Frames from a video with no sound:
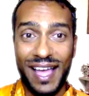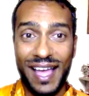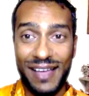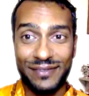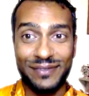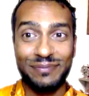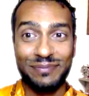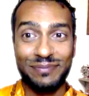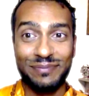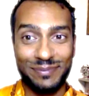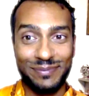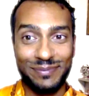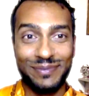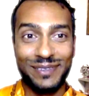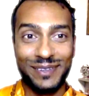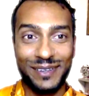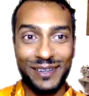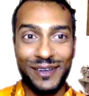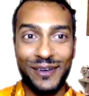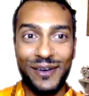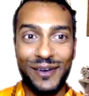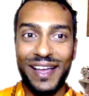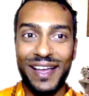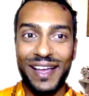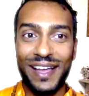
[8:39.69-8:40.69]
have
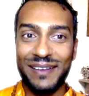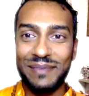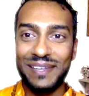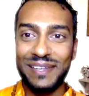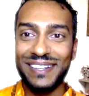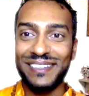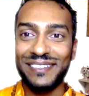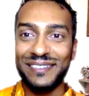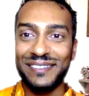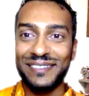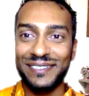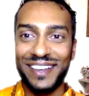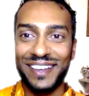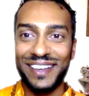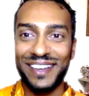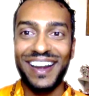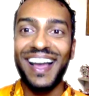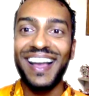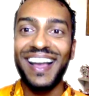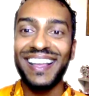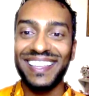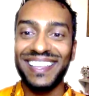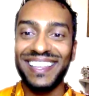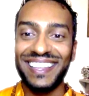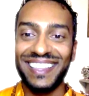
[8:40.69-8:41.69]
quite a bit of
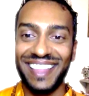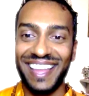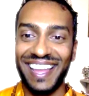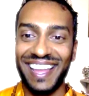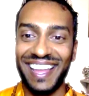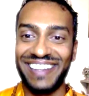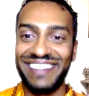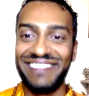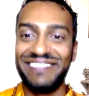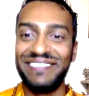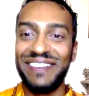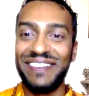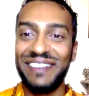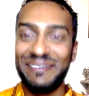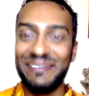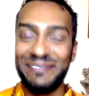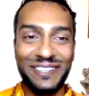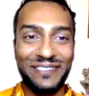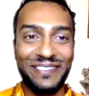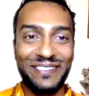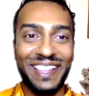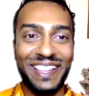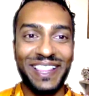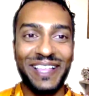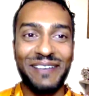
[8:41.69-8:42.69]
vairagya, like
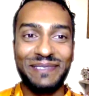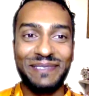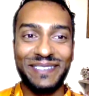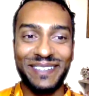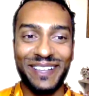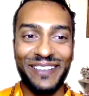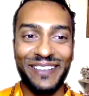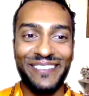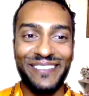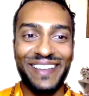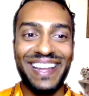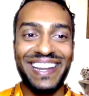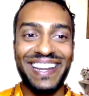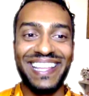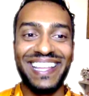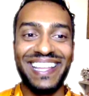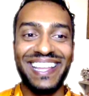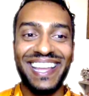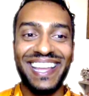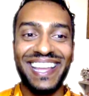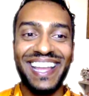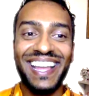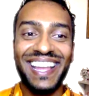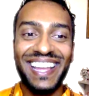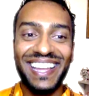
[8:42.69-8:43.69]
I've developed
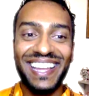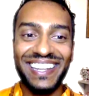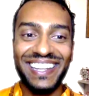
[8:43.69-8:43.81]
already.